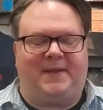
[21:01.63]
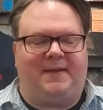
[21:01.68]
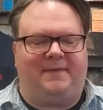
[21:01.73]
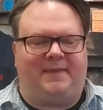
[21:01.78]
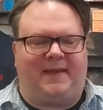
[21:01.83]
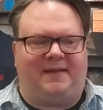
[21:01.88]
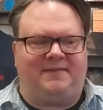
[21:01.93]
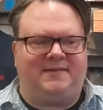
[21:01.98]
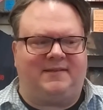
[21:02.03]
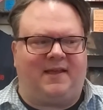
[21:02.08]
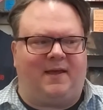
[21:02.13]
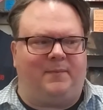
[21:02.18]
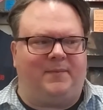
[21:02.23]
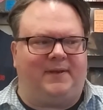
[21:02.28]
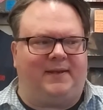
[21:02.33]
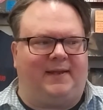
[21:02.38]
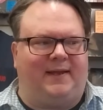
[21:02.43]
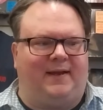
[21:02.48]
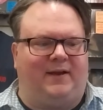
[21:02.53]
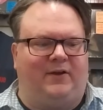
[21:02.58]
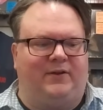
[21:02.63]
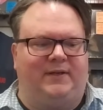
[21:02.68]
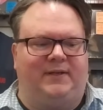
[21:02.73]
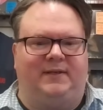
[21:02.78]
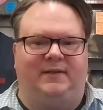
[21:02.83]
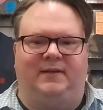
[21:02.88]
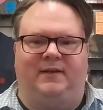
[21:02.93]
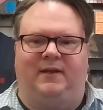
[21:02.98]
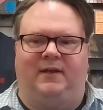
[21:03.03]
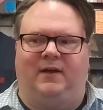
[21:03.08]
That's coming out
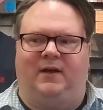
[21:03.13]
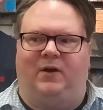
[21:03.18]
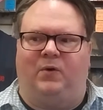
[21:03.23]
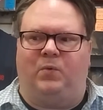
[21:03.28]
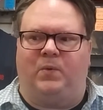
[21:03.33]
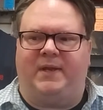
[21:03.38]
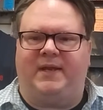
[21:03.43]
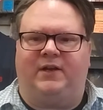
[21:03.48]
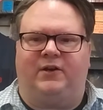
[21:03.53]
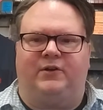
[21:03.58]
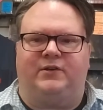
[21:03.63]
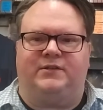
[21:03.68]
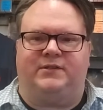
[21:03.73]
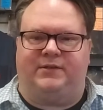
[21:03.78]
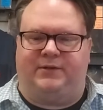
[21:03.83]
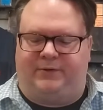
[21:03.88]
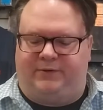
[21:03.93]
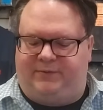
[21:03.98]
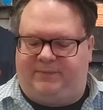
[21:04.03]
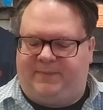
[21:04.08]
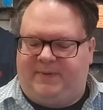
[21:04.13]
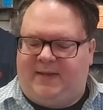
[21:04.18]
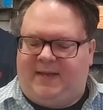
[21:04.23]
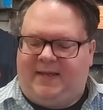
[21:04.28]
in uh, a week or two.